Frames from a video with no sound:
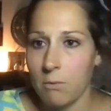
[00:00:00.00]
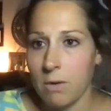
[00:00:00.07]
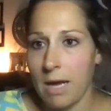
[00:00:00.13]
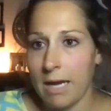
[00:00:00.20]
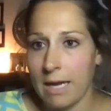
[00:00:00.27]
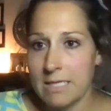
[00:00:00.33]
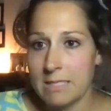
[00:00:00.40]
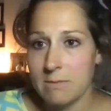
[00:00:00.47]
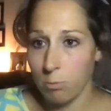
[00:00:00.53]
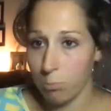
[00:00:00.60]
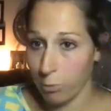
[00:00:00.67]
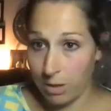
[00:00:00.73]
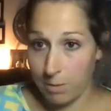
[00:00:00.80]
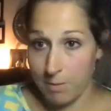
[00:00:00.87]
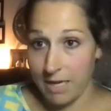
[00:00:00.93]
I guess,
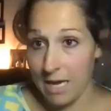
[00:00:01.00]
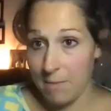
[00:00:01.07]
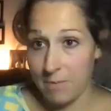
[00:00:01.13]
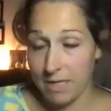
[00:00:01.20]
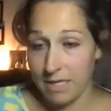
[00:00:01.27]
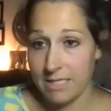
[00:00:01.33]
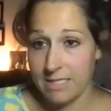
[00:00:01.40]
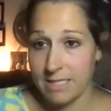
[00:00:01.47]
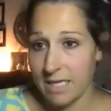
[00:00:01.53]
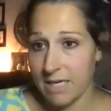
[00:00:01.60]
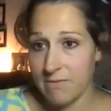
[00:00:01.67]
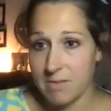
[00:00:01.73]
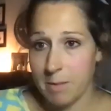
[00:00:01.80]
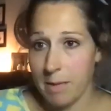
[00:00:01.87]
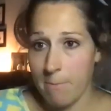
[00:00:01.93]
bring me at peace. It
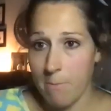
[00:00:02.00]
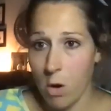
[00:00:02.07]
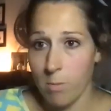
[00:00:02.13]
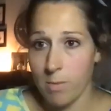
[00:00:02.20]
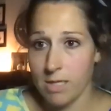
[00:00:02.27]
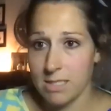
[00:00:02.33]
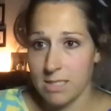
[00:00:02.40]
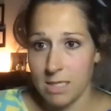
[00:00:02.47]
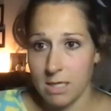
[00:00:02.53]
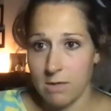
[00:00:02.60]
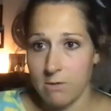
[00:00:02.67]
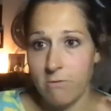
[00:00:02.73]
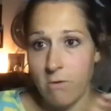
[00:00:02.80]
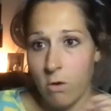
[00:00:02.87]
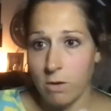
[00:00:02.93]
gives me a moment to
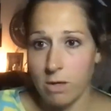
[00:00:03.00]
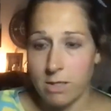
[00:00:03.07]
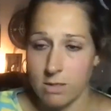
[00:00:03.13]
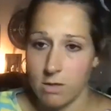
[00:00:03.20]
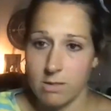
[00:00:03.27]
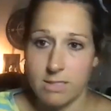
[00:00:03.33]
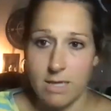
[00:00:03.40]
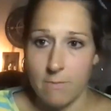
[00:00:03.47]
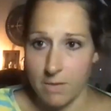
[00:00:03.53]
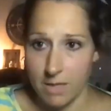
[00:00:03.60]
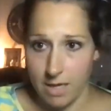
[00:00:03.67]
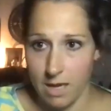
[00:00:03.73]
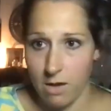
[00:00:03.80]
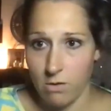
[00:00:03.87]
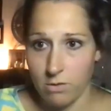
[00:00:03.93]
focus on
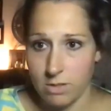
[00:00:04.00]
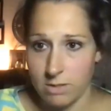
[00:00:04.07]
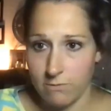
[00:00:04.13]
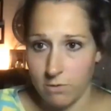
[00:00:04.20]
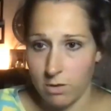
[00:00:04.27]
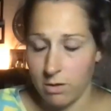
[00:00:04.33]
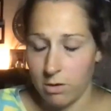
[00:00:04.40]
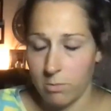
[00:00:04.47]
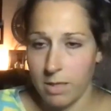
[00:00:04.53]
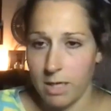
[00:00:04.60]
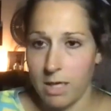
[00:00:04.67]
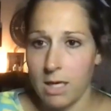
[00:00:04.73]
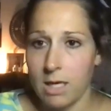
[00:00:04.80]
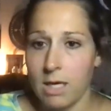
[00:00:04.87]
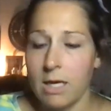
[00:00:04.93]
something else for a little
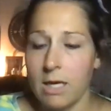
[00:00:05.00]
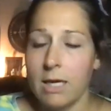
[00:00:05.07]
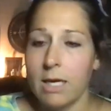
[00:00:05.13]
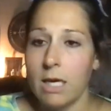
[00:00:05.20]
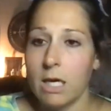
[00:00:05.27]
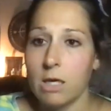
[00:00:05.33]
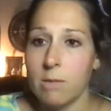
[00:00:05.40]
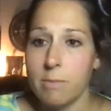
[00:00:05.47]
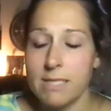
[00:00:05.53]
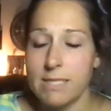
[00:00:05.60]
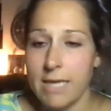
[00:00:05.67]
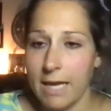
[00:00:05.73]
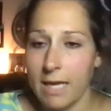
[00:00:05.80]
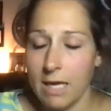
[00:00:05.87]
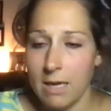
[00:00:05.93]
bit. It could be
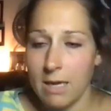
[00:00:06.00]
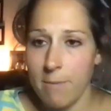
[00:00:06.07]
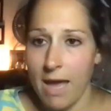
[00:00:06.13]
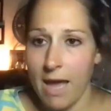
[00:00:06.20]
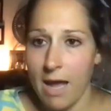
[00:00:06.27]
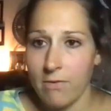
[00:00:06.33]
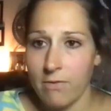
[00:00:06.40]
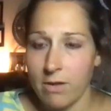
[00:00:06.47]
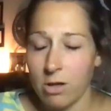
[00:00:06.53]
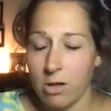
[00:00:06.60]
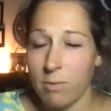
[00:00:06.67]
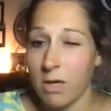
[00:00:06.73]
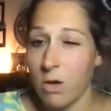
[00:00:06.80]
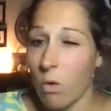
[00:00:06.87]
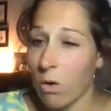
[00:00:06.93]
taking a bath. It could
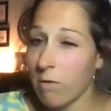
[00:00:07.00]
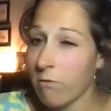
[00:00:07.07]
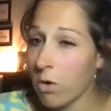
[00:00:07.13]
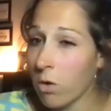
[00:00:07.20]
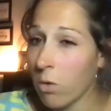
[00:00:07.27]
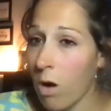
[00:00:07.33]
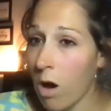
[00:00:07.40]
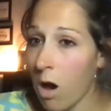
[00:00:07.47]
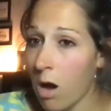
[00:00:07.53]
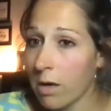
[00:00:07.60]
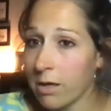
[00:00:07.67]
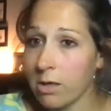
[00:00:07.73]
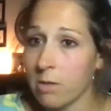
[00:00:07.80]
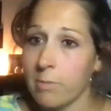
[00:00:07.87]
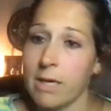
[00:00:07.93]
be going for a walk.
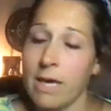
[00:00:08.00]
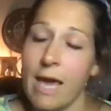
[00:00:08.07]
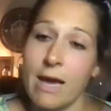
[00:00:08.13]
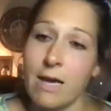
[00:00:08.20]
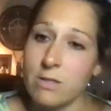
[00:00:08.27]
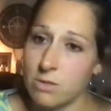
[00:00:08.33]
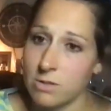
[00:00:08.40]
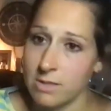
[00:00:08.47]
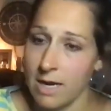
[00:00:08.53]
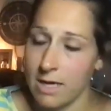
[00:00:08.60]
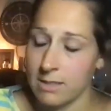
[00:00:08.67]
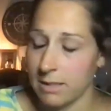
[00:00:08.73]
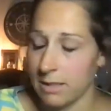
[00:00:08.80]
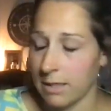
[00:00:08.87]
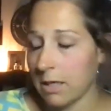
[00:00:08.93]
It could be
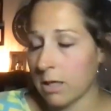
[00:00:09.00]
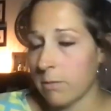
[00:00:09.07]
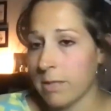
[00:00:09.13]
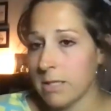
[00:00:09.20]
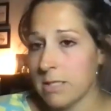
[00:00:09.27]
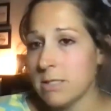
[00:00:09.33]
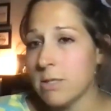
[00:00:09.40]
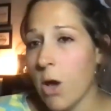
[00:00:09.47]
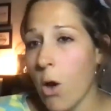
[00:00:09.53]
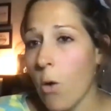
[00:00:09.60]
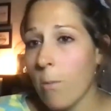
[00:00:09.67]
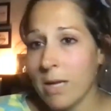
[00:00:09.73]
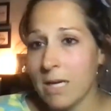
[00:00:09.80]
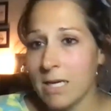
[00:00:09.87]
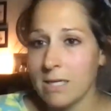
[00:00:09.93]
exercising. It could be so
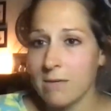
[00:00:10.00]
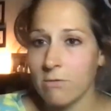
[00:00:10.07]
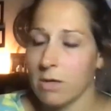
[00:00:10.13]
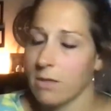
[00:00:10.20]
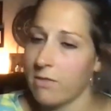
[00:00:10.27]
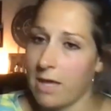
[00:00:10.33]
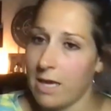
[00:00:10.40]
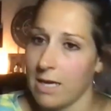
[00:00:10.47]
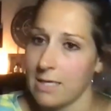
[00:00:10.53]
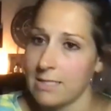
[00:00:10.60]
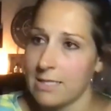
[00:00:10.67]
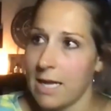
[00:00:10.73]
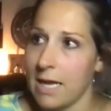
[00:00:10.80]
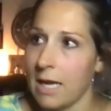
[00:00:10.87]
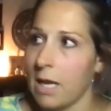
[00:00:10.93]
many different things
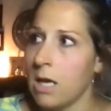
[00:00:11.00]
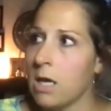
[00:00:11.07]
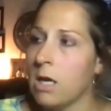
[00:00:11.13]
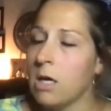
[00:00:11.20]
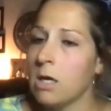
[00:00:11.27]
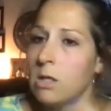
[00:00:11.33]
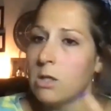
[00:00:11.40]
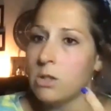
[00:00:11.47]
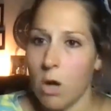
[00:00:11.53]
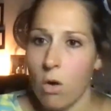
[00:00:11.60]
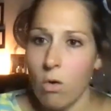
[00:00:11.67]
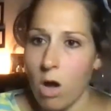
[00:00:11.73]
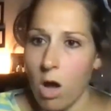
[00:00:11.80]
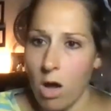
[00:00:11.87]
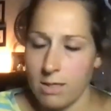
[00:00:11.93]
that
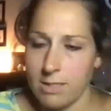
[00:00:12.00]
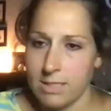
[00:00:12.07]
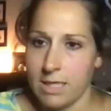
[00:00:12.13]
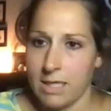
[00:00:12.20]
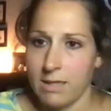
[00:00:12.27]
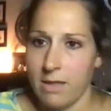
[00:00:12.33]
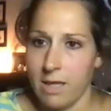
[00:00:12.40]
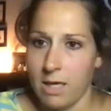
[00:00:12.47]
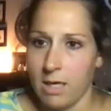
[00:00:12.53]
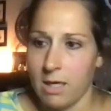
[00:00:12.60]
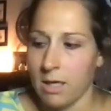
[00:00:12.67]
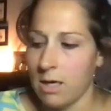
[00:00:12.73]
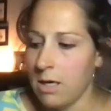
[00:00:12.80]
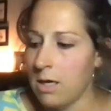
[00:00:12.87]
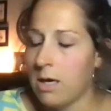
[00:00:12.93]
don't cost
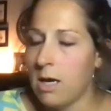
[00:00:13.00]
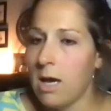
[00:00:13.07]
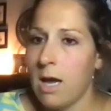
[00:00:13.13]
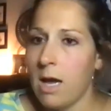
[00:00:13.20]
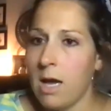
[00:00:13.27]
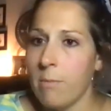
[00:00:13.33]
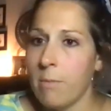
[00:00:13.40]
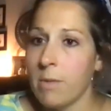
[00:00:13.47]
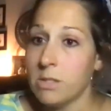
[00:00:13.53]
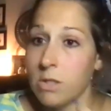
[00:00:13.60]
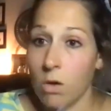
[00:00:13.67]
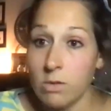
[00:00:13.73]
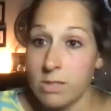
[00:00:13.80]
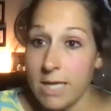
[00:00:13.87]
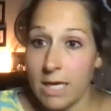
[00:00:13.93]
anything,
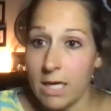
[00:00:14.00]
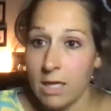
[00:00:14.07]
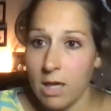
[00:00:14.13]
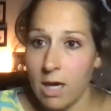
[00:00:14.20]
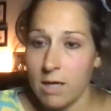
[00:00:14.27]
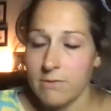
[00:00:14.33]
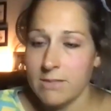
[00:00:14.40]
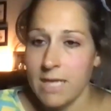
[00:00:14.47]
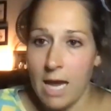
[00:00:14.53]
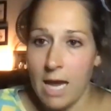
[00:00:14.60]
don't take a lot of